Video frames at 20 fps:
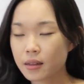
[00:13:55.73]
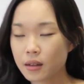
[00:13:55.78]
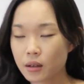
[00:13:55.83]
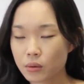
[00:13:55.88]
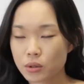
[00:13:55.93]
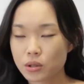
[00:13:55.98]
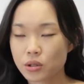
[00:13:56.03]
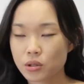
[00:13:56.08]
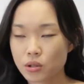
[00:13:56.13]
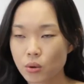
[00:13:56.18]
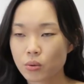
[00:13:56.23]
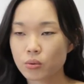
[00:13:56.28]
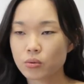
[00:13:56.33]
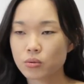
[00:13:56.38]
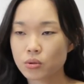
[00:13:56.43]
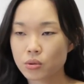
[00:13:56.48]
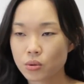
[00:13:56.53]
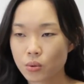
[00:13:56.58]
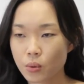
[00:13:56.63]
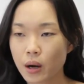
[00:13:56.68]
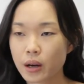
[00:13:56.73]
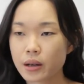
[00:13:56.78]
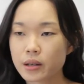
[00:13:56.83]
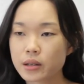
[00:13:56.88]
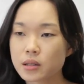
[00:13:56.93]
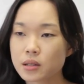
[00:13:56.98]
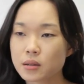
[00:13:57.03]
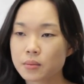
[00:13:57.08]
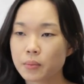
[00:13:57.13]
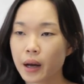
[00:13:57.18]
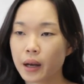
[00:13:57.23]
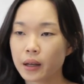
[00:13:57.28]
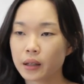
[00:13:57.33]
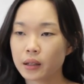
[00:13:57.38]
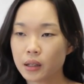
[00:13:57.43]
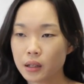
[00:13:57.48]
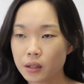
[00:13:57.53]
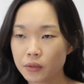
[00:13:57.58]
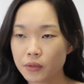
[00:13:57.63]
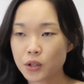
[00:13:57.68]
that was shown to us by
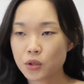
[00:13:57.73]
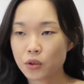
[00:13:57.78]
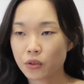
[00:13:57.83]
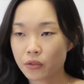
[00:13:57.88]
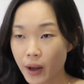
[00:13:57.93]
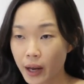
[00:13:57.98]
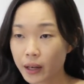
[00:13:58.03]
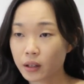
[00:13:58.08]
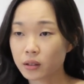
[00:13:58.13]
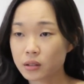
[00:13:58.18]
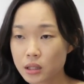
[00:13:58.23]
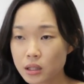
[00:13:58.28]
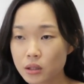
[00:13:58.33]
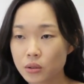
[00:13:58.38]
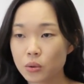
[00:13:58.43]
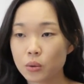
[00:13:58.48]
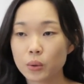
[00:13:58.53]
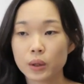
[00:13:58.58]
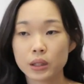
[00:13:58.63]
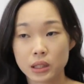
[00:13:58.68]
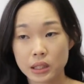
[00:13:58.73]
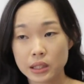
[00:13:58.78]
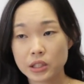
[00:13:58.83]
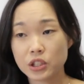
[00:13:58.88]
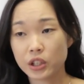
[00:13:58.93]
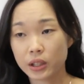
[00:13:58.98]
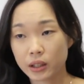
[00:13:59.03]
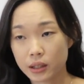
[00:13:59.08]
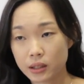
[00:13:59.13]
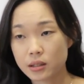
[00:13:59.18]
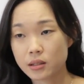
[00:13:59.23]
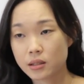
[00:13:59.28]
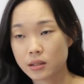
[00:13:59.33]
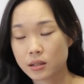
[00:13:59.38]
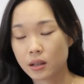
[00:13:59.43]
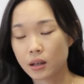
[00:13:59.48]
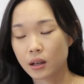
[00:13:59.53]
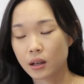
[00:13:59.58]
the individual faculty who were teaching us,